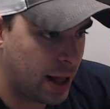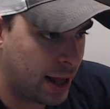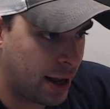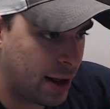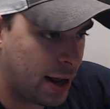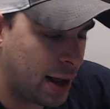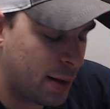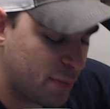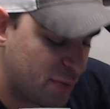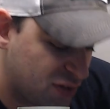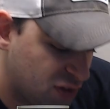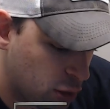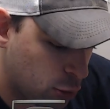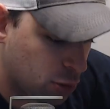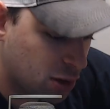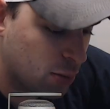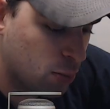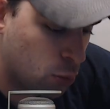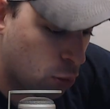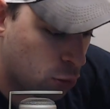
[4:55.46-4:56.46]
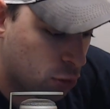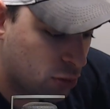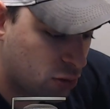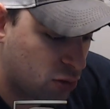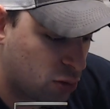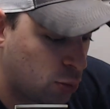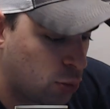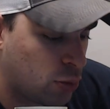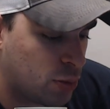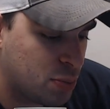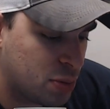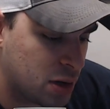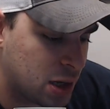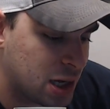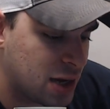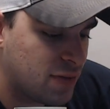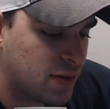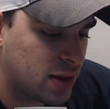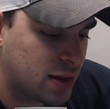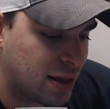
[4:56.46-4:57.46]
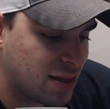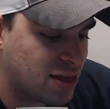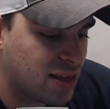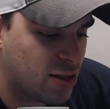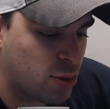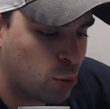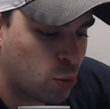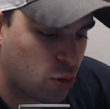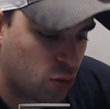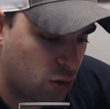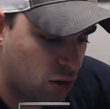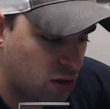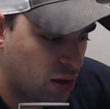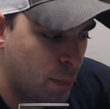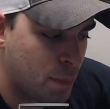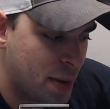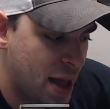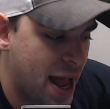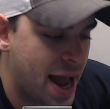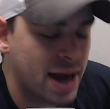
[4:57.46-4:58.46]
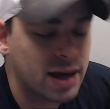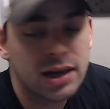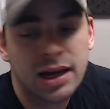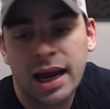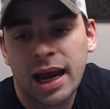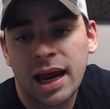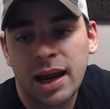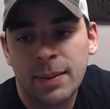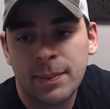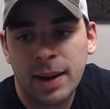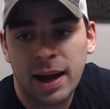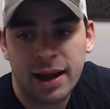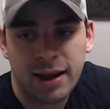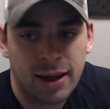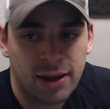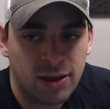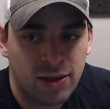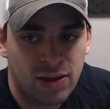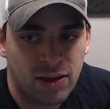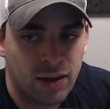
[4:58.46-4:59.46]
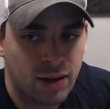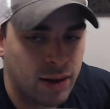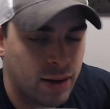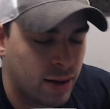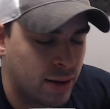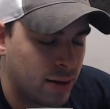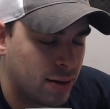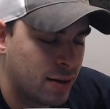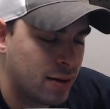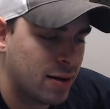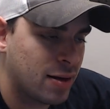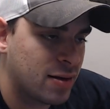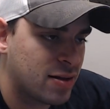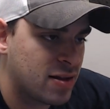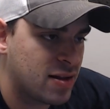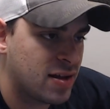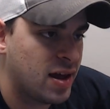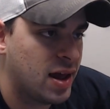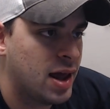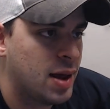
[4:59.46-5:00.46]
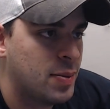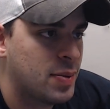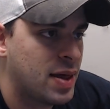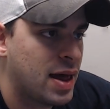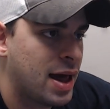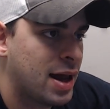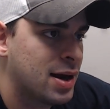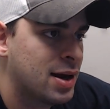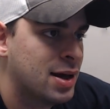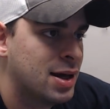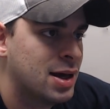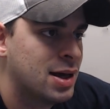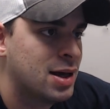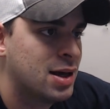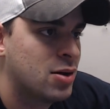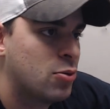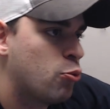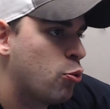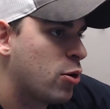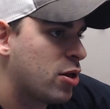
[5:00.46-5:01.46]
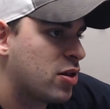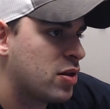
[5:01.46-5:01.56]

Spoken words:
I'm veering more toward believing that this was just a bad game against a team that was